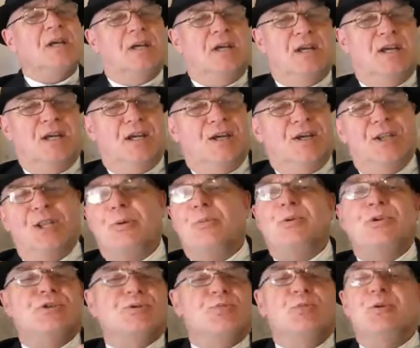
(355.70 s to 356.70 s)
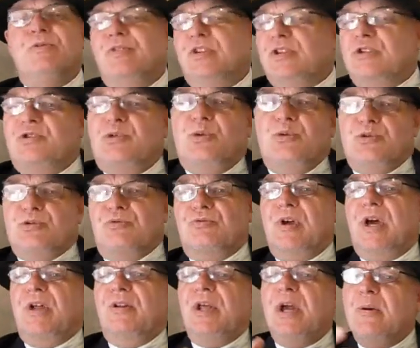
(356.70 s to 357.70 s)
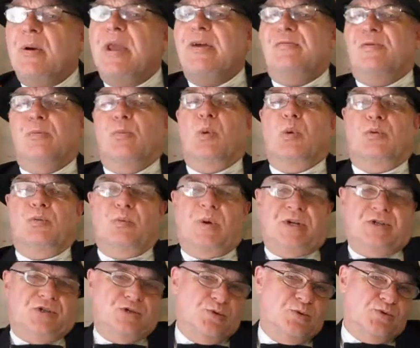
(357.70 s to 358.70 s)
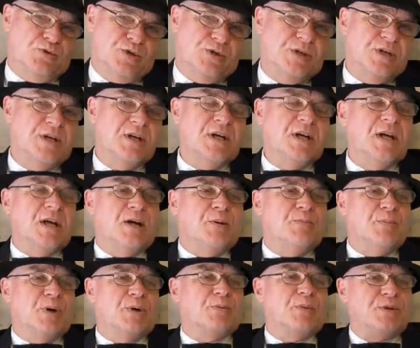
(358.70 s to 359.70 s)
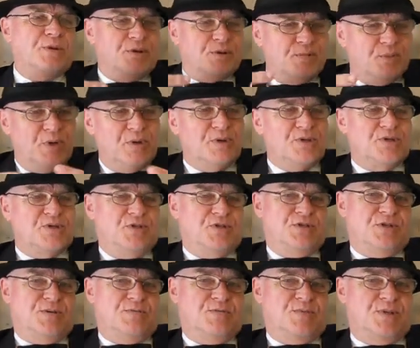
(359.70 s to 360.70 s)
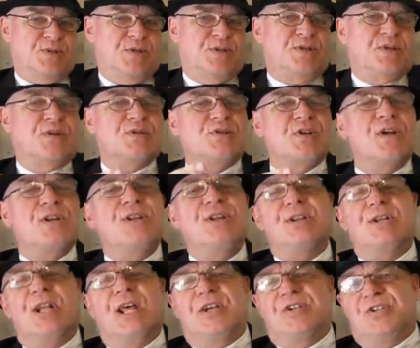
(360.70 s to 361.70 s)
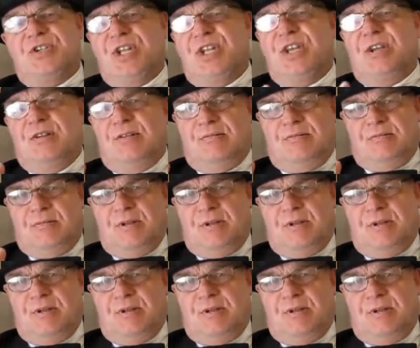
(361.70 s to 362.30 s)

and they were just moving the children around. They were having more than one children. But with computer systems, so it's only in the last 10,